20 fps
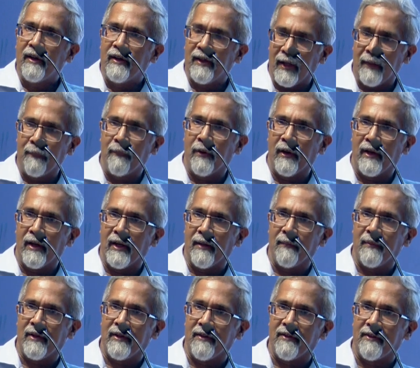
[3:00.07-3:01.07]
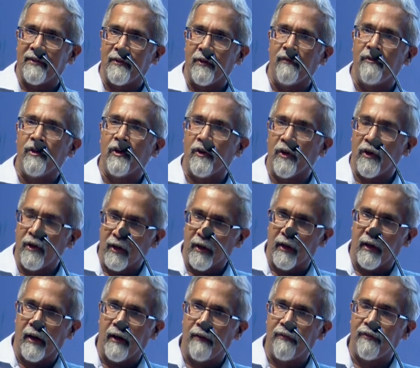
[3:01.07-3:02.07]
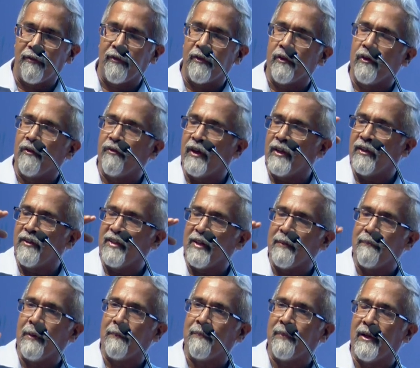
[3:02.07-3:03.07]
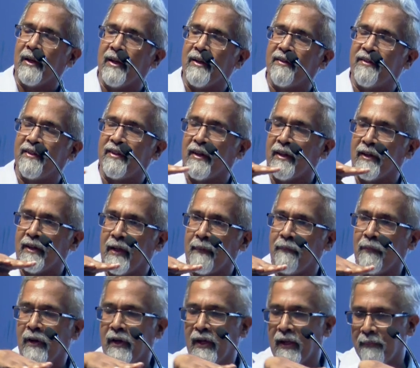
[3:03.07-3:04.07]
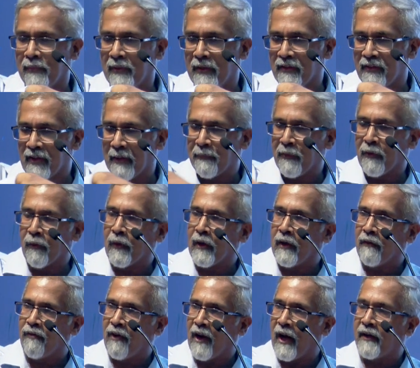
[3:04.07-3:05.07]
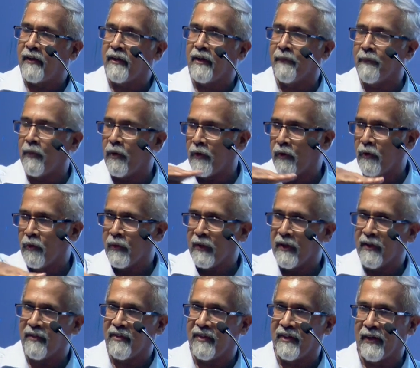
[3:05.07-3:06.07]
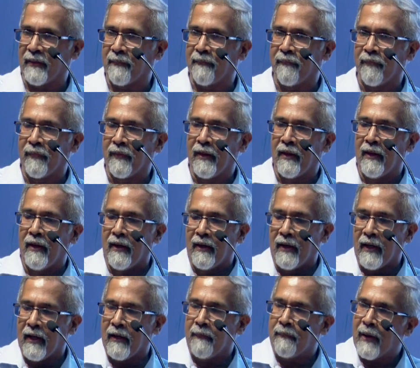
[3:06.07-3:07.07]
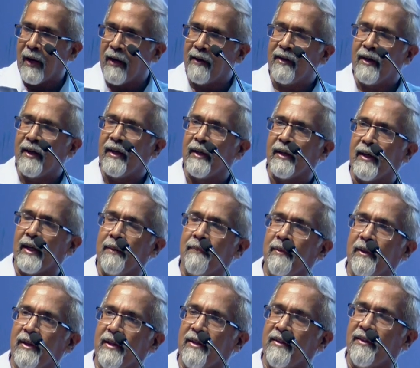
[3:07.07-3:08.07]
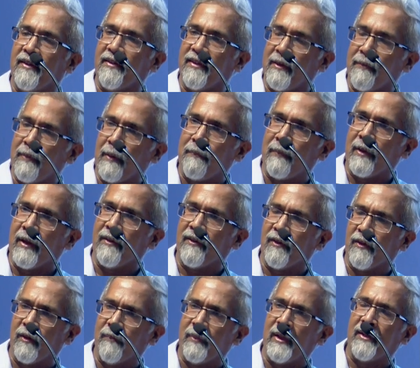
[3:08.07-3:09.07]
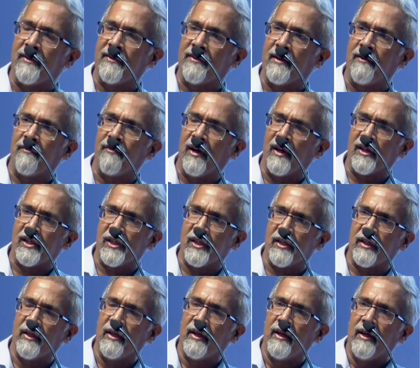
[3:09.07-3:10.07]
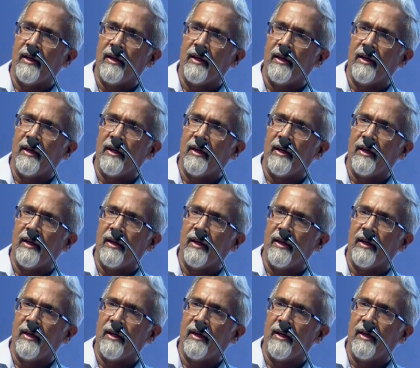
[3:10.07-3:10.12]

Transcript: type 1 diabetes. So if you draw a graph, you'll find the C-peptides in type 1 diabetes absolutely flat in about 2 years' time. In pancreatic diabetes, the C-peptides or the beta cell function